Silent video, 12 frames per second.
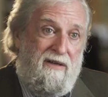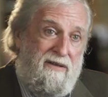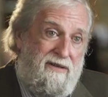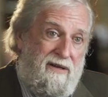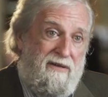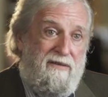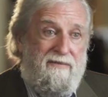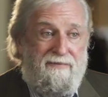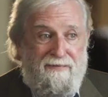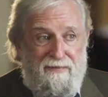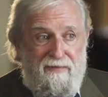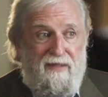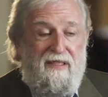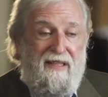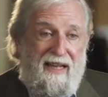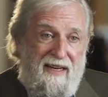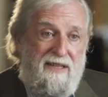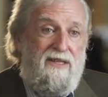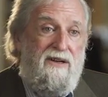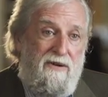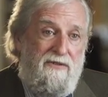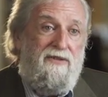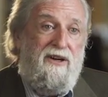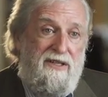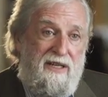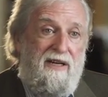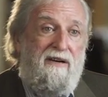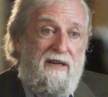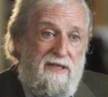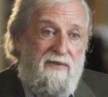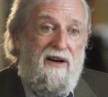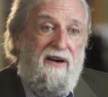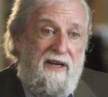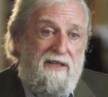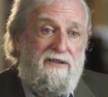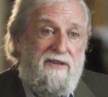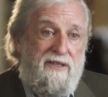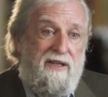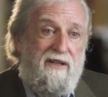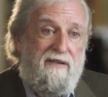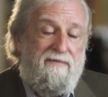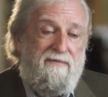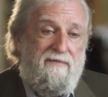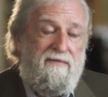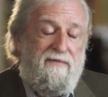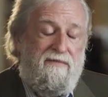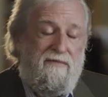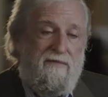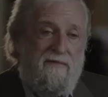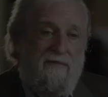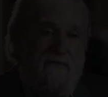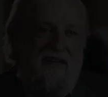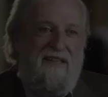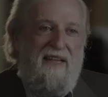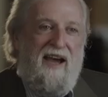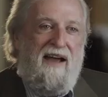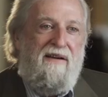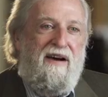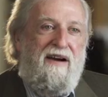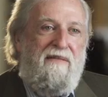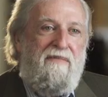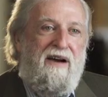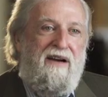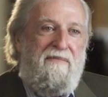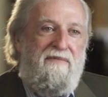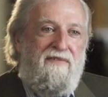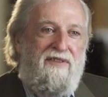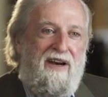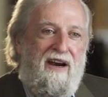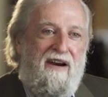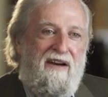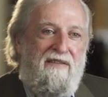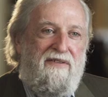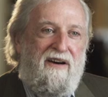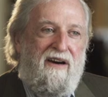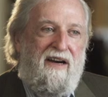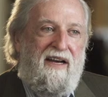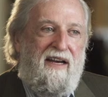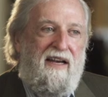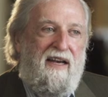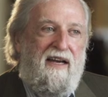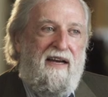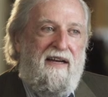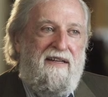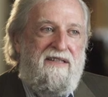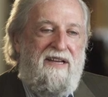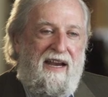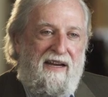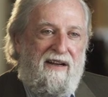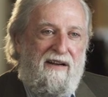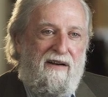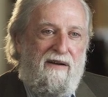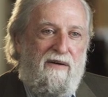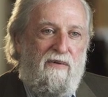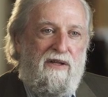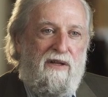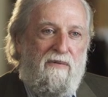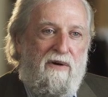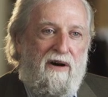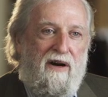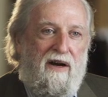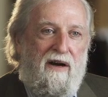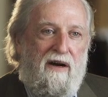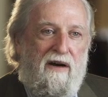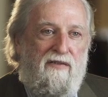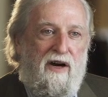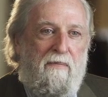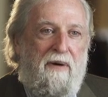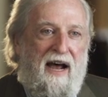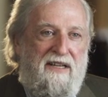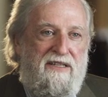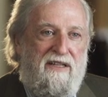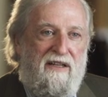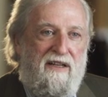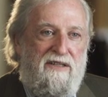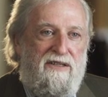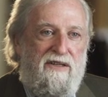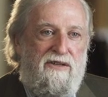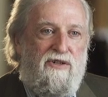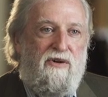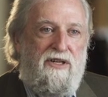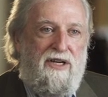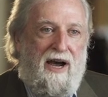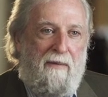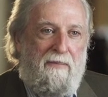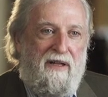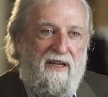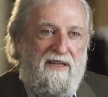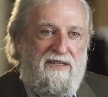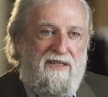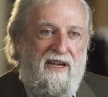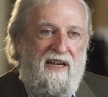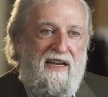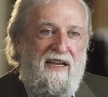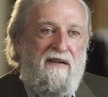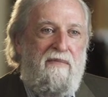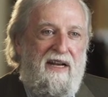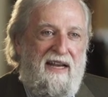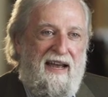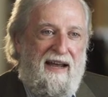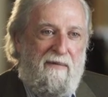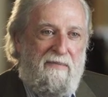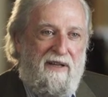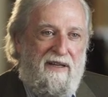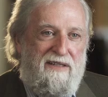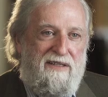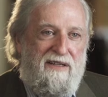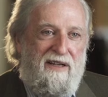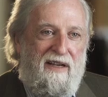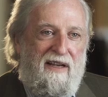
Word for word: So that is a new frontier. It's very interesting. See, I, am I'm, I'm very, very taken with the work of Apostolos Georgopoulos in Minneapolis.